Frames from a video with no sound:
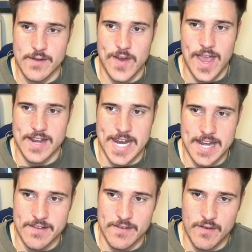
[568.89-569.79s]
In reality,
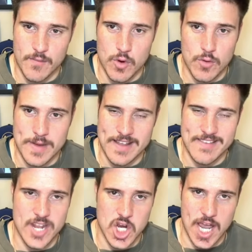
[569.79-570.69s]
he deserves more minutes
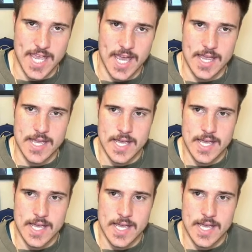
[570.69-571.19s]
than JK.